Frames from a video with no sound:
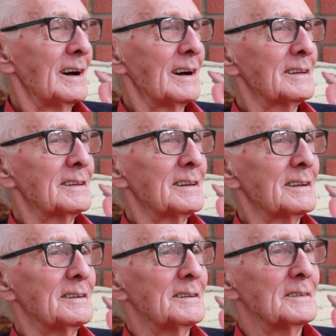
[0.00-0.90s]
And
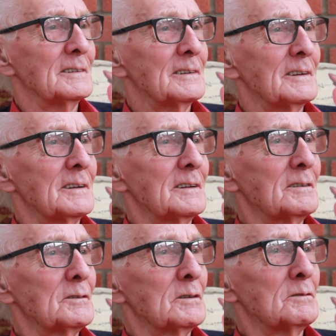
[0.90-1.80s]

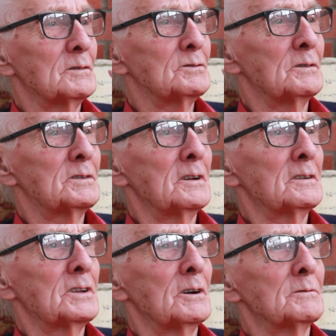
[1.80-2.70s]

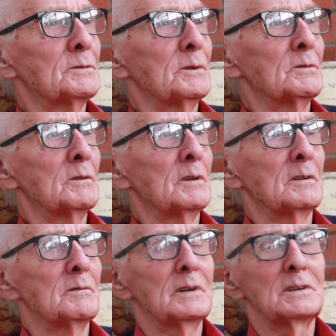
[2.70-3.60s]
Stamsfield,
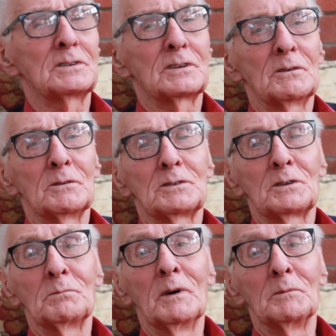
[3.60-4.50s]
and Lisa said, "Oh, it's
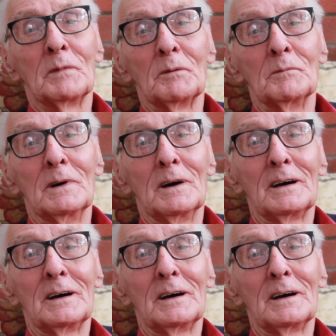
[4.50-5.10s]
just my mum."